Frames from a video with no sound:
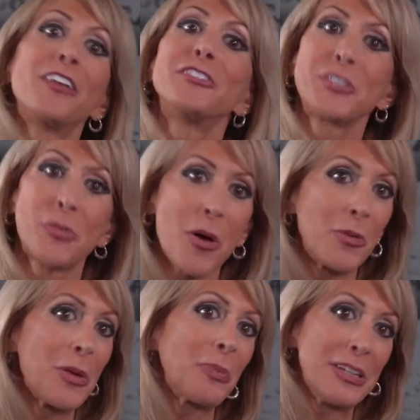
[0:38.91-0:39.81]
of us want to
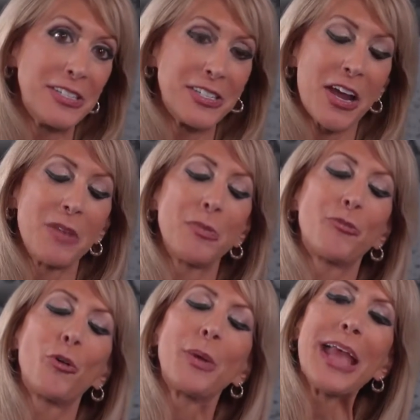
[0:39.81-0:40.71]
replace a tire
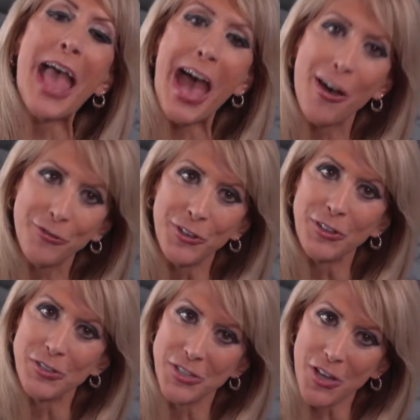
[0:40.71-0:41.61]
before we have to,
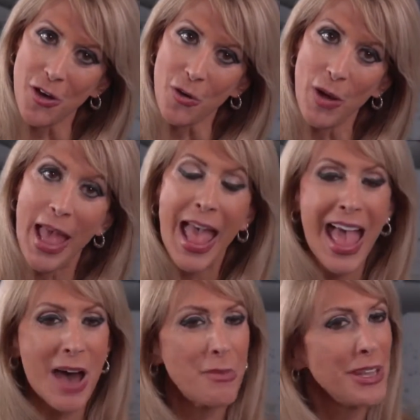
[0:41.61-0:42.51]
so
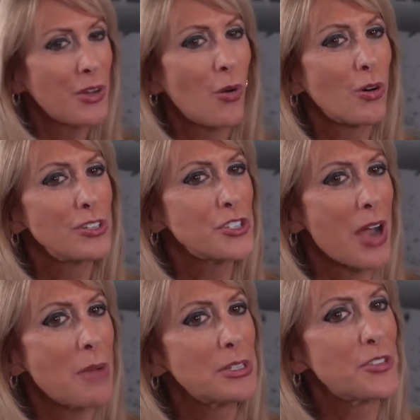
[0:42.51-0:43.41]
how many cords or
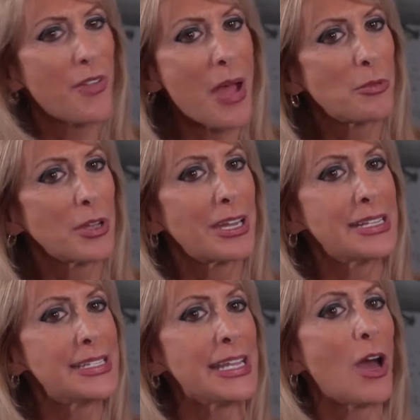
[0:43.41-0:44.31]
how much fabric can I
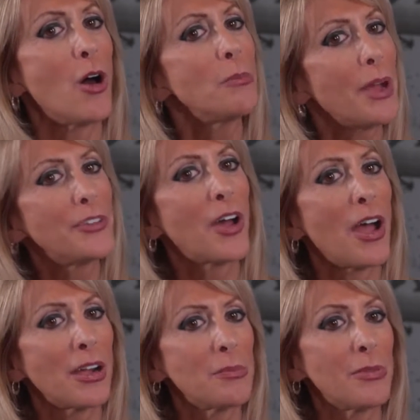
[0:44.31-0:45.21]
see on my
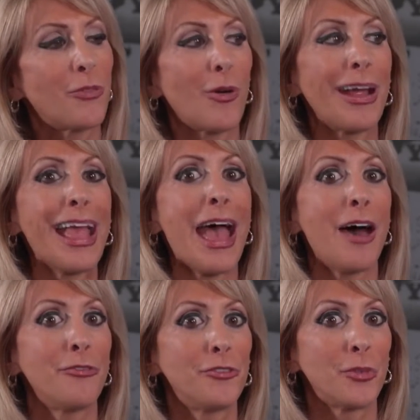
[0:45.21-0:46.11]
tire before I have to